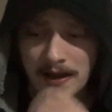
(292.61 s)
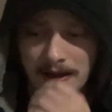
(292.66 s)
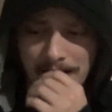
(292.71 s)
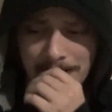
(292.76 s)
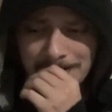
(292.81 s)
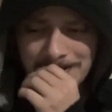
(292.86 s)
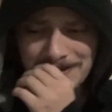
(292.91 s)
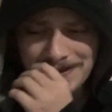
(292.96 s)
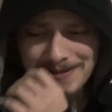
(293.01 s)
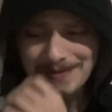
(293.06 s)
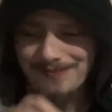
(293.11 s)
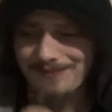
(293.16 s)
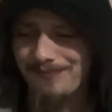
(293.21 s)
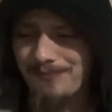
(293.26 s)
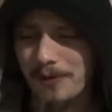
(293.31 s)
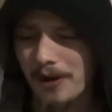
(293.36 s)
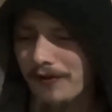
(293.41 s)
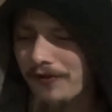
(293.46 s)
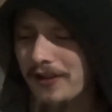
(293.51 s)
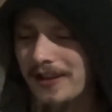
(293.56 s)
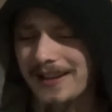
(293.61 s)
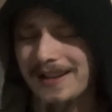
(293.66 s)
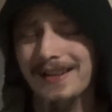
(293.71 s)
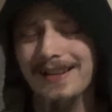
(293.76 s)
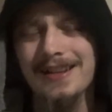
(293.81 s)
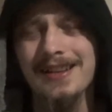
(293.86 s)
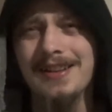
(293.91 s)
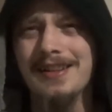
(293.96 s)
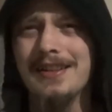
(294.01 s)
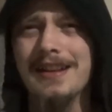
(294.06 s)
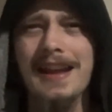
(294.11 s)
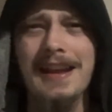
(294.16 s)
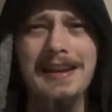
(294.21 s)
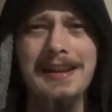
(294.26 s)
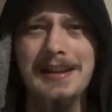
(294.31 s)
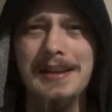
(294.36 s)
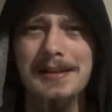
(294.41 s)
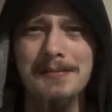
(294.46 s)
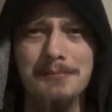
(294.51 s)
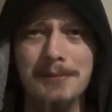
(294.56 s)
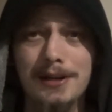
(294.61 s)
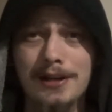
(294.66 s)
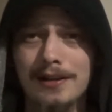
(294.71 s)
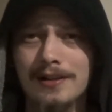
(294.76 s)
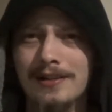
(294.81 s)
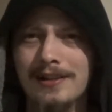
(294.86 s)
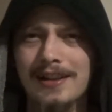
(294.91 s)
It's perfect Canadian beer.